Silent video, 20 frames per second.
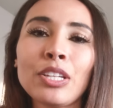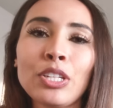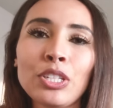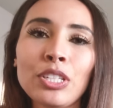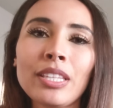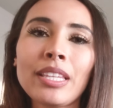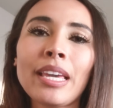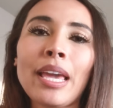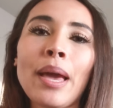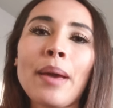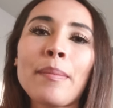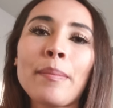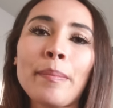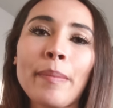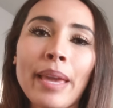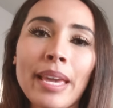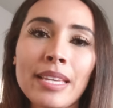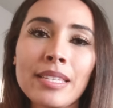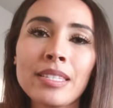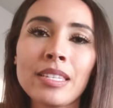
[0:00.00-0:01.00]
literally
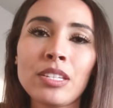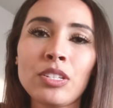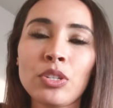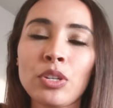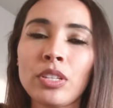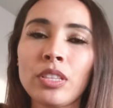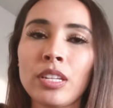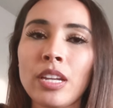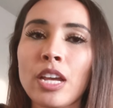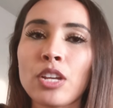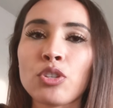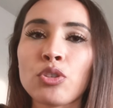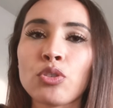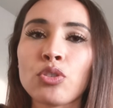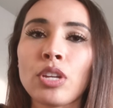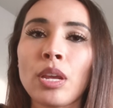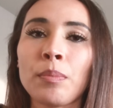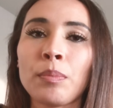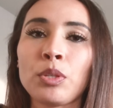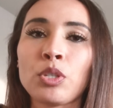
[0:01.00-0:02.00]
amazing during the
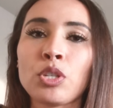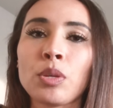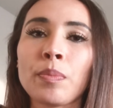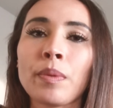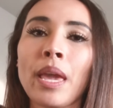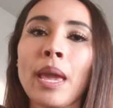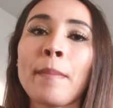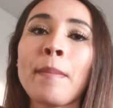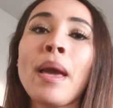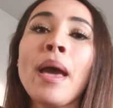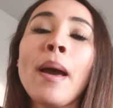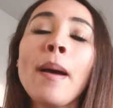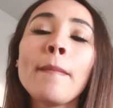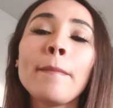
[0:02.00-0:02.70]
national championship game.